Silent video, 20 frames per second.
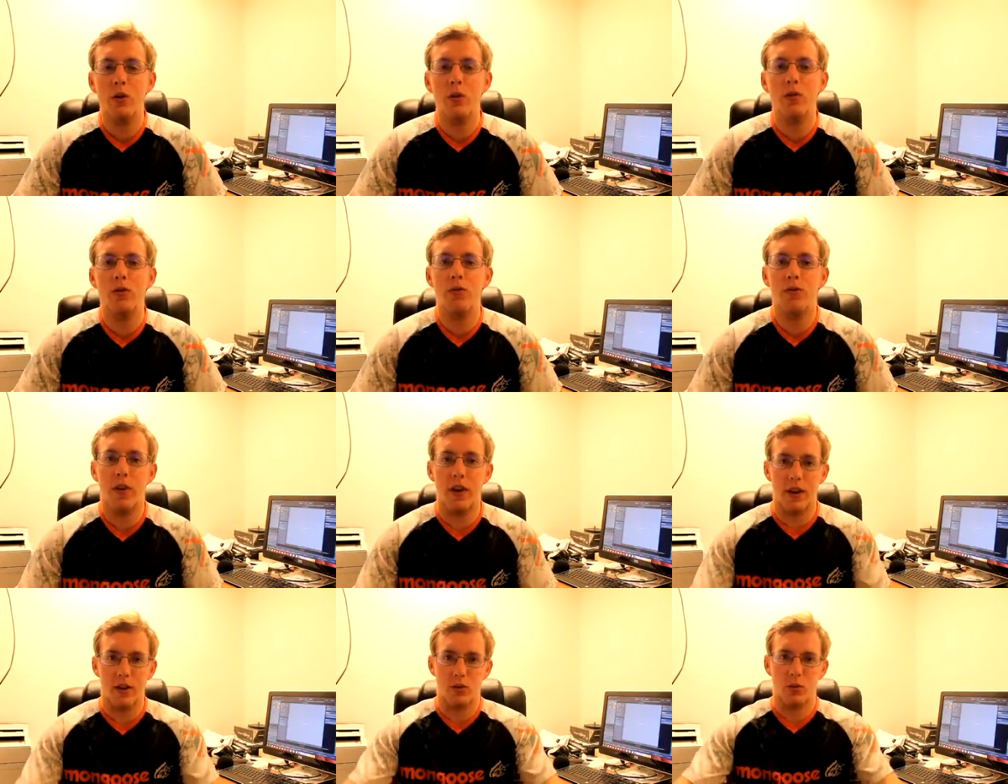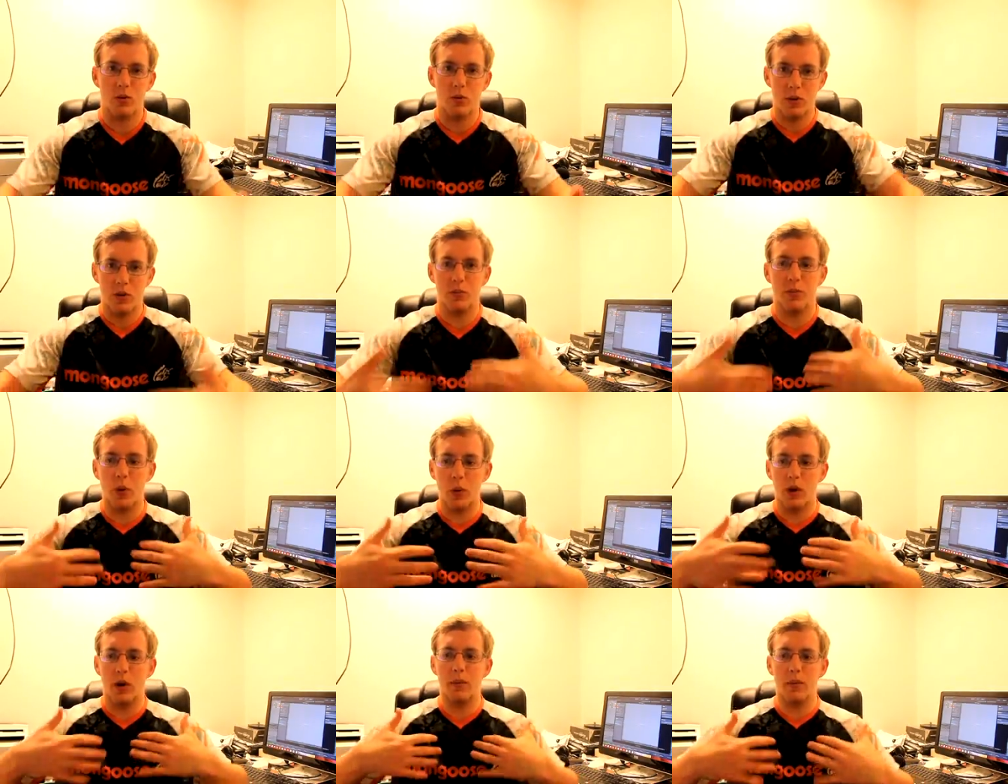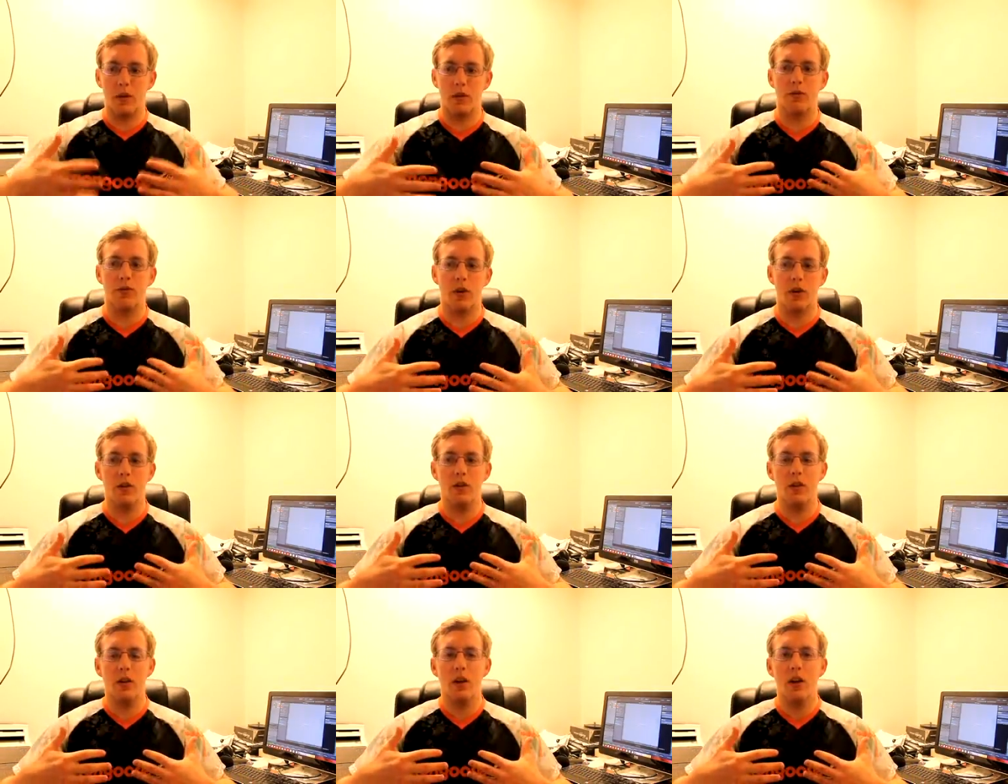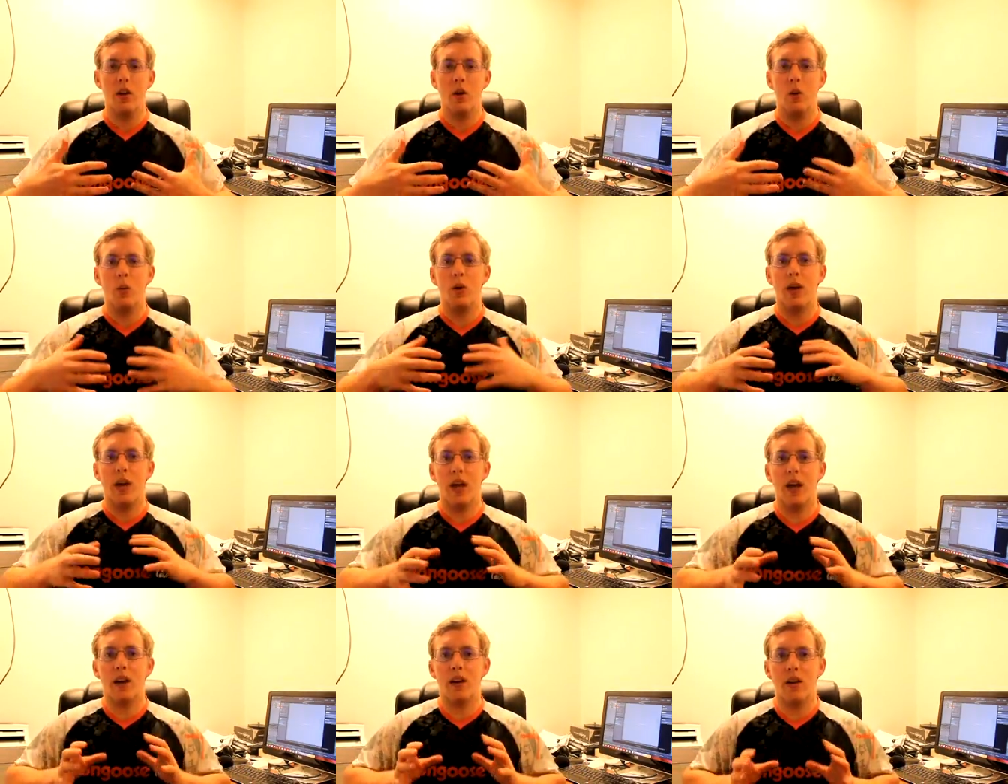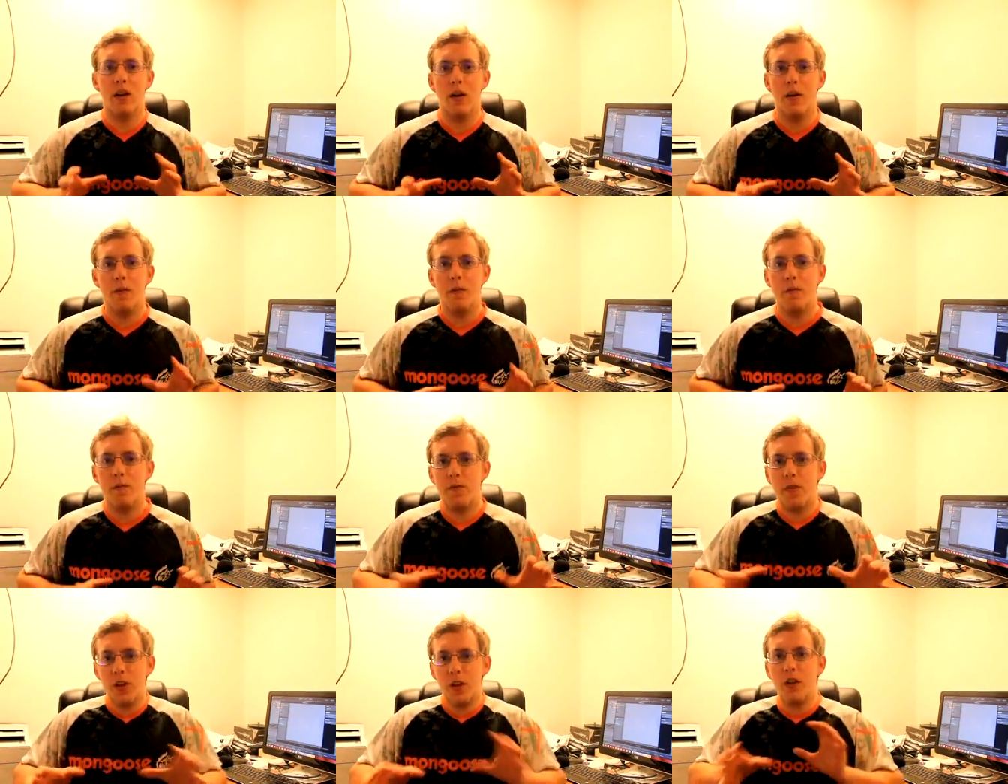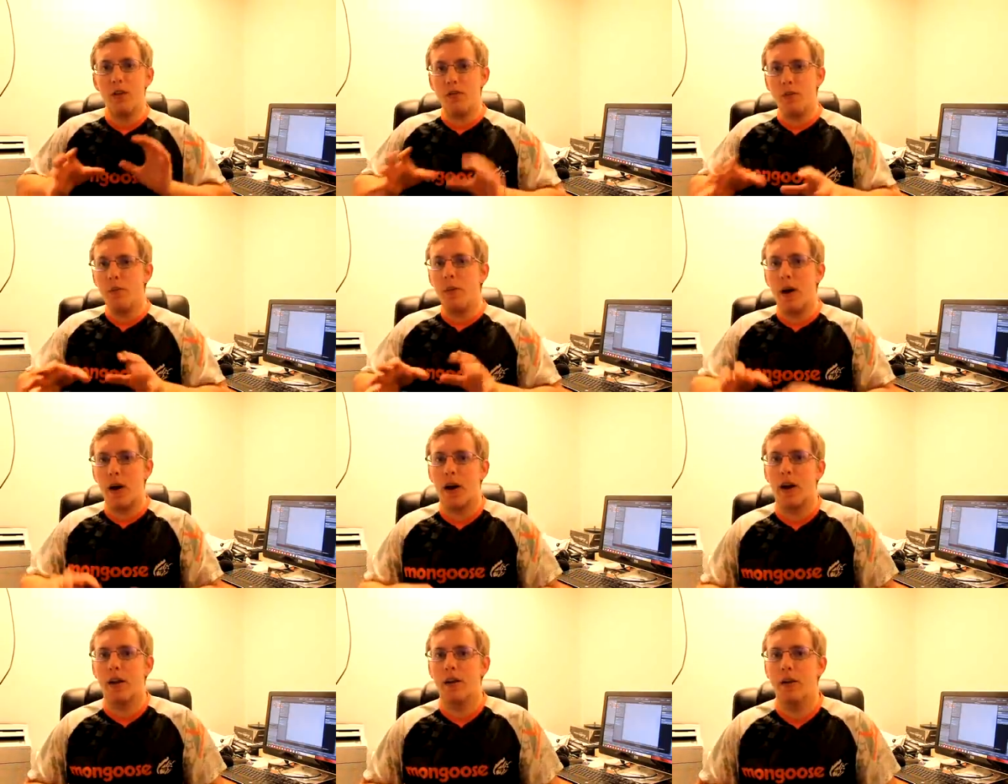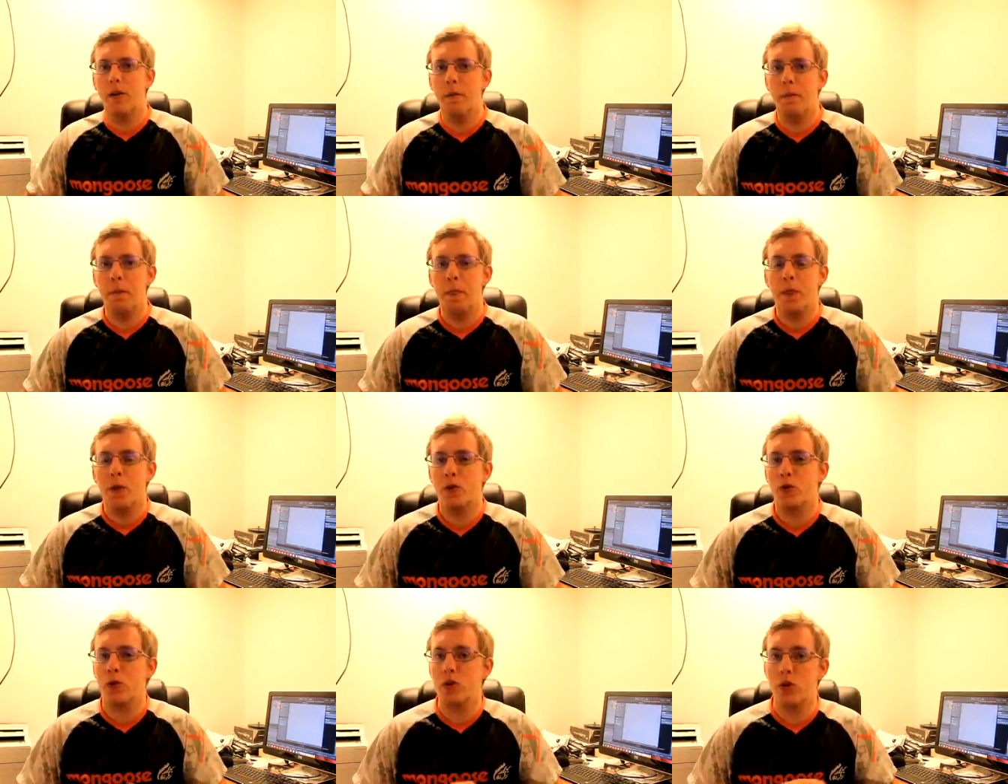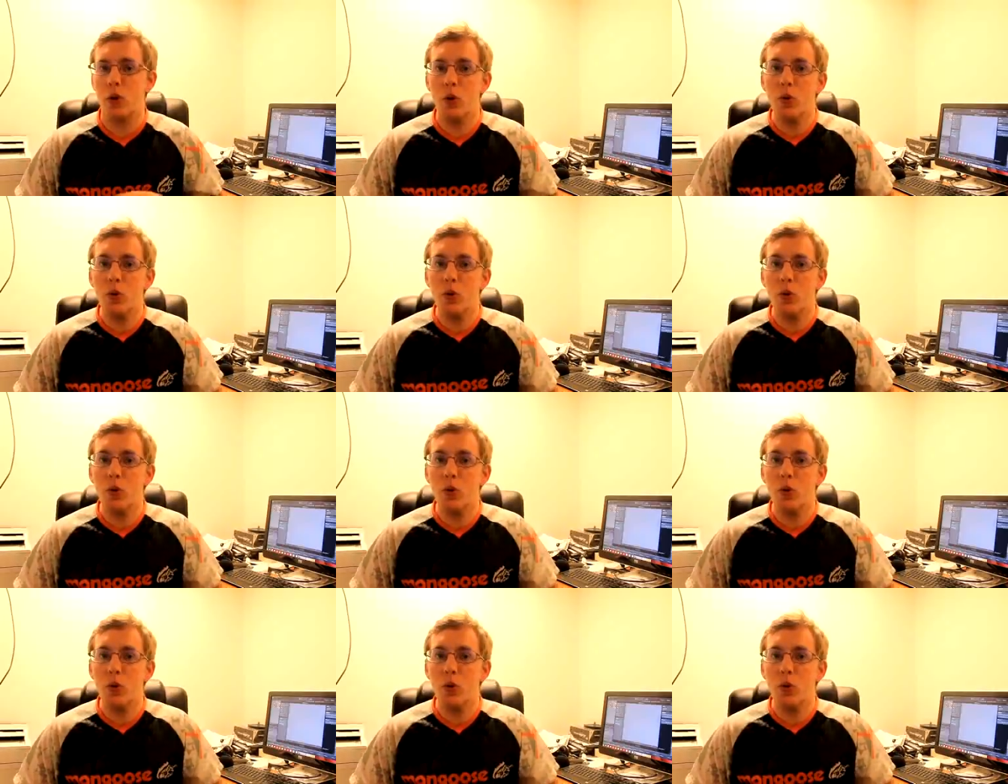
All we can do is face, which means pull it up to the front. We can't fill it from behind.